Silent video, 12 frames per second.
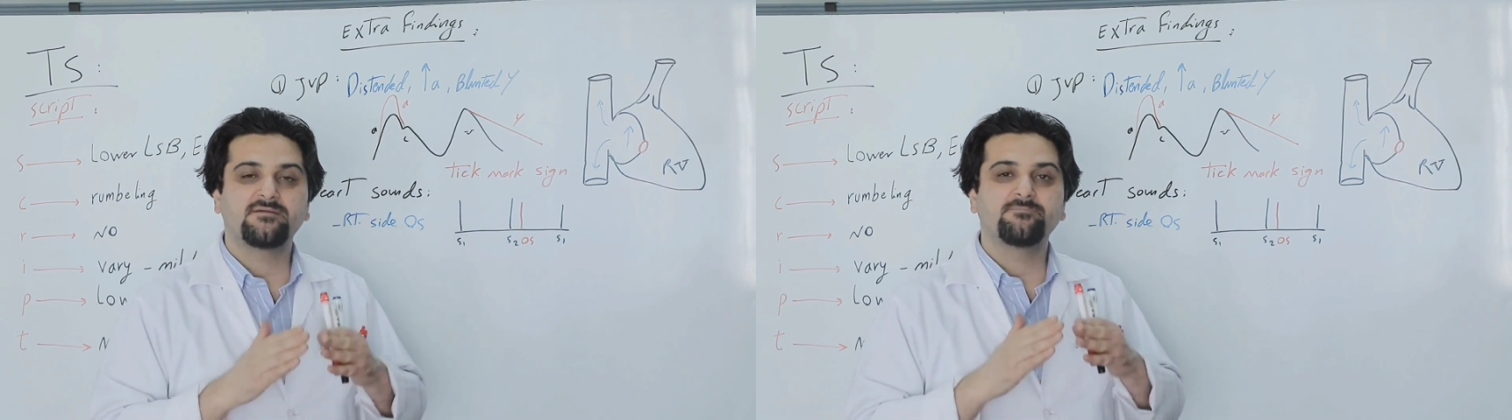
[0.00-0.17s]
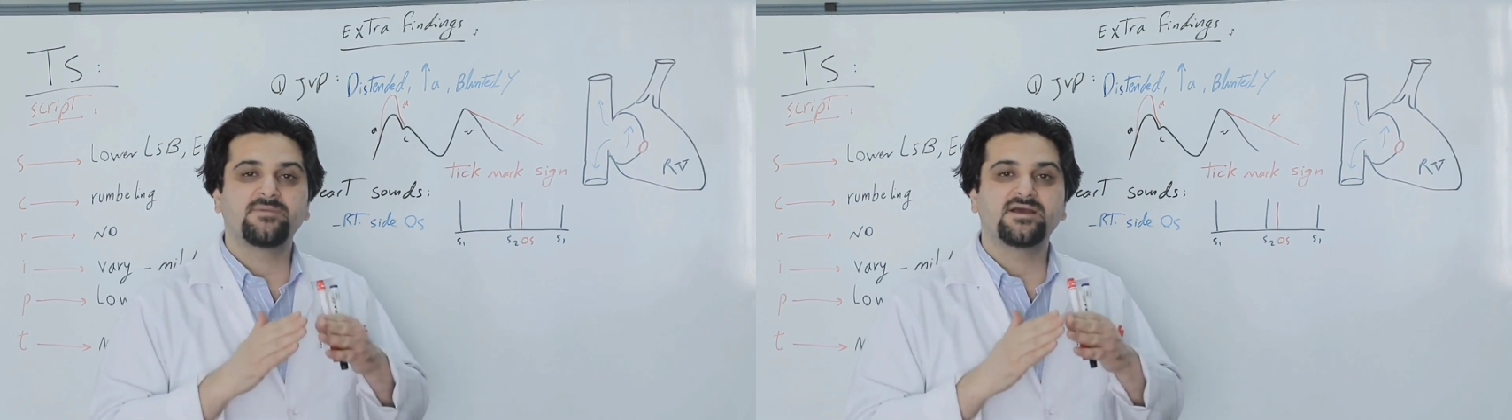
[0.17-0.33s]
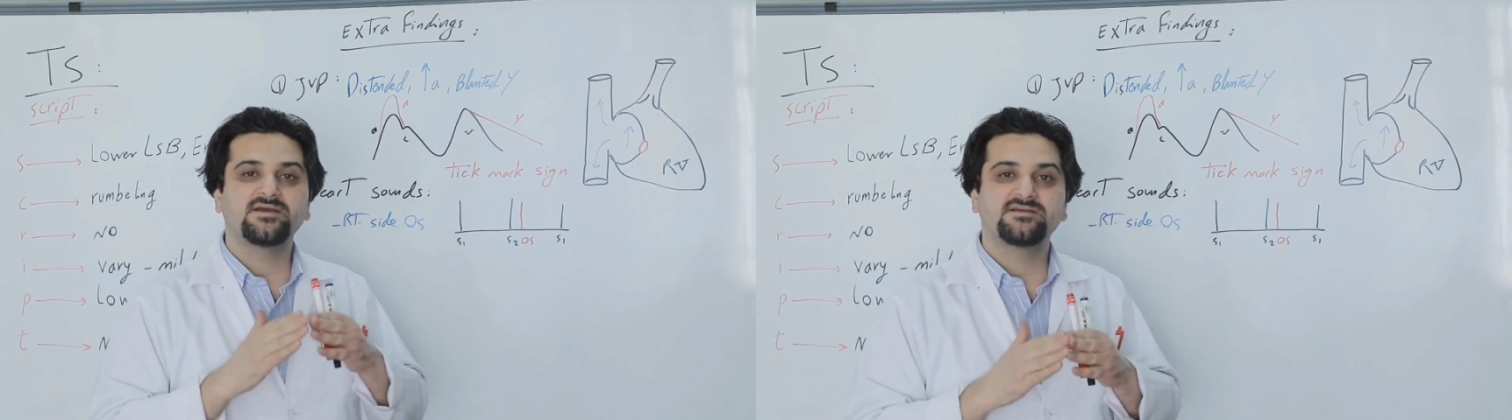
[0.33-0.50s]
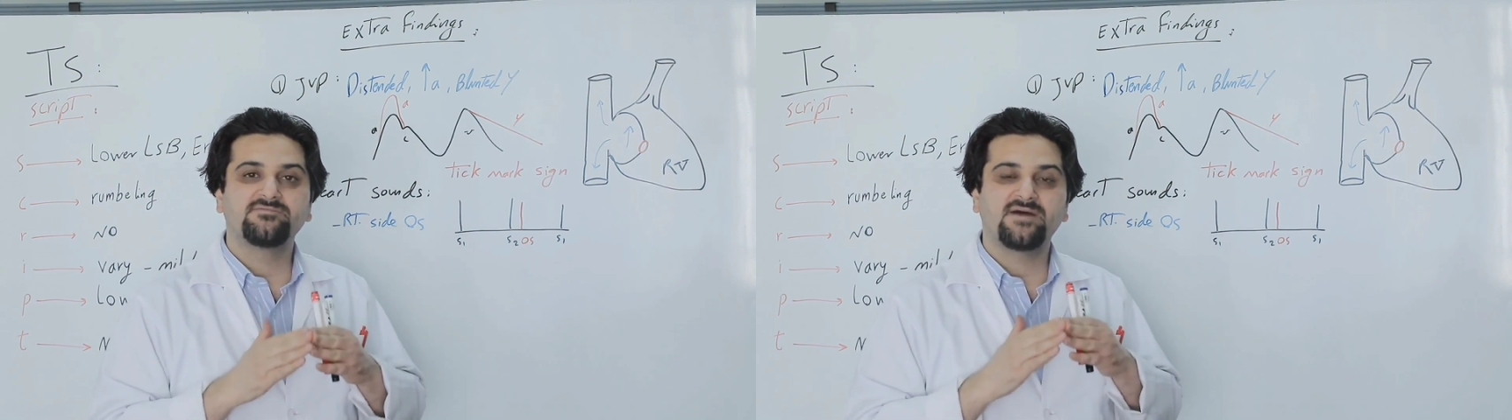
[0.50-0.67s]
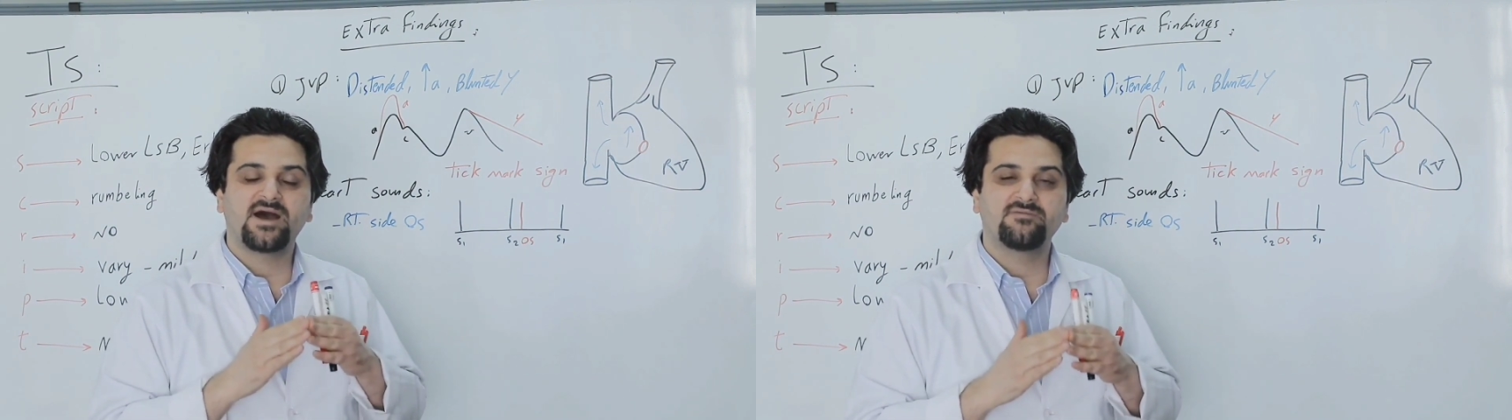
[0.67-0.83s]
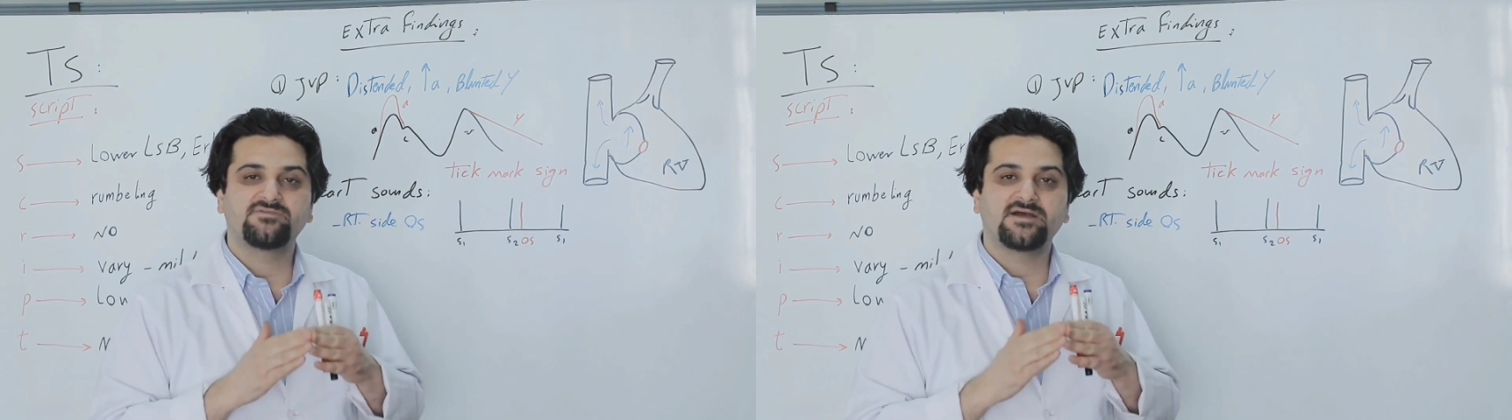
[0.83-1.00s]
because the
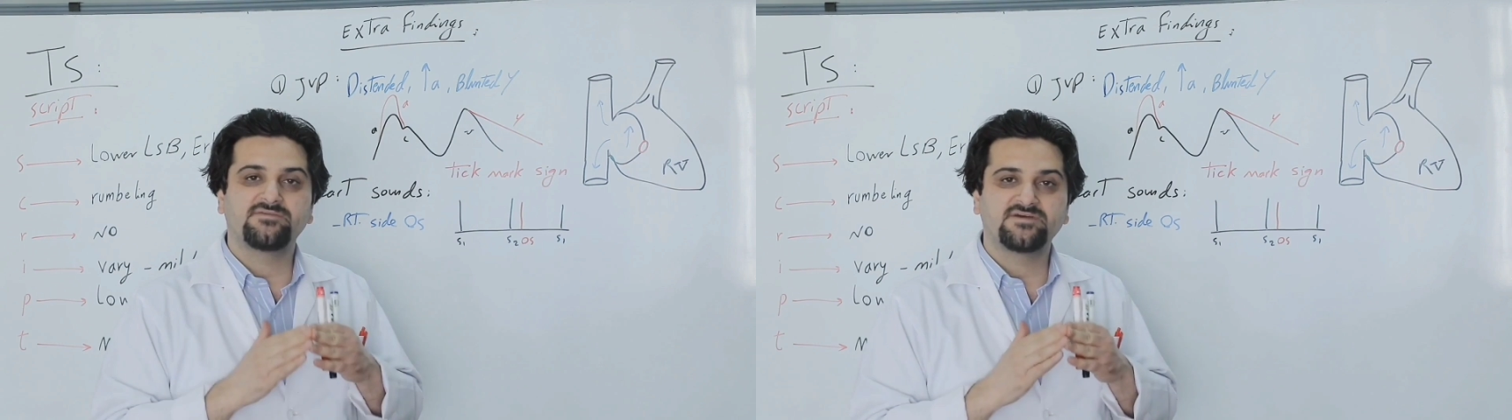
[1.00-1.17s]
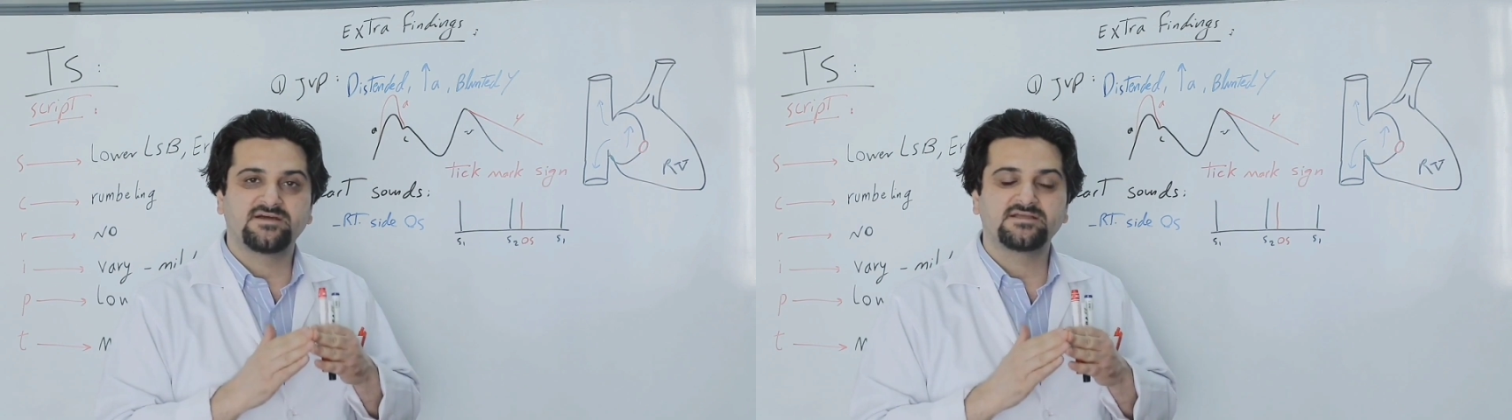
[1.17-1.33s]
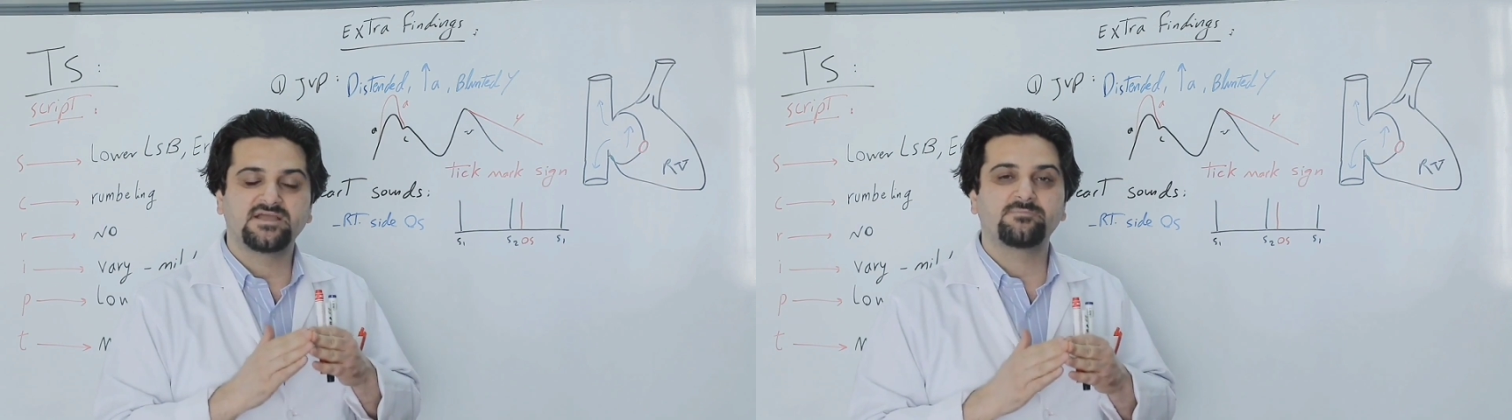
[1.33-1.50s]
valve leaflets